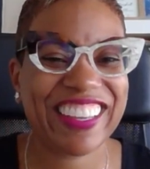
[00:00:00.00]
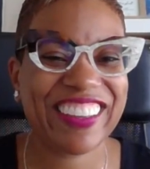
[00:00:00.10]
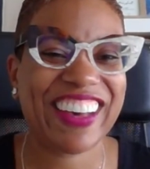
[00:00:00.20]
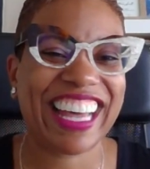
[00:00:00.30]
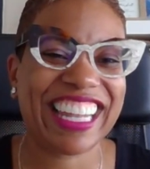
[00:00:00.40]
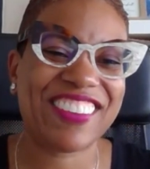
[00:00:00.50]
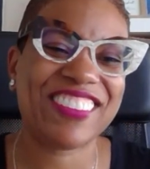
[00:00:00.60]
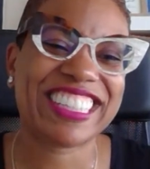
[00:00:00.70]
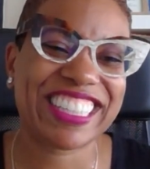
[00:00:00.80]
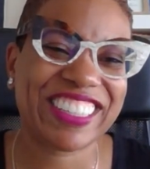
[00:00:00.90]
I love
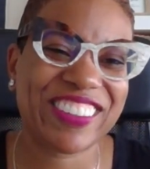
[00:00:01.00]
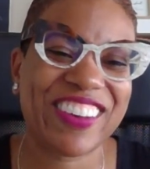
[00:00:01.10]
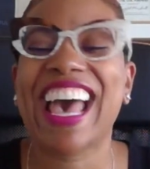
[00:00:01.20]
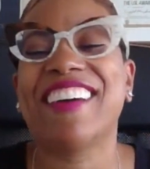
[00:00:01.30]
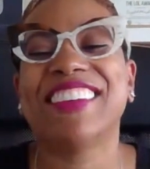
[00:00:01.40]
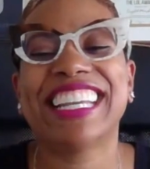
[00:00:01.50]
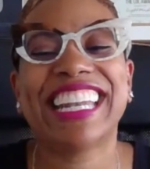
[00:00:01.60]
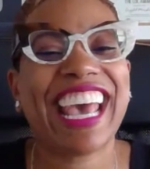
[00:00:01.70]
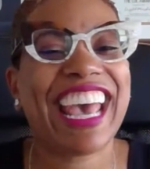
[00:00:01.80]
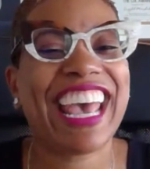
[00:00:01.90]
you too. Have a good
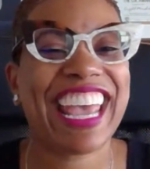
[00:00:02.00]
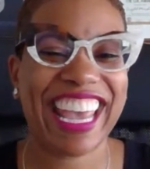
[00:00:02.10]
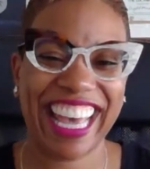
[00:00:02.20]
day.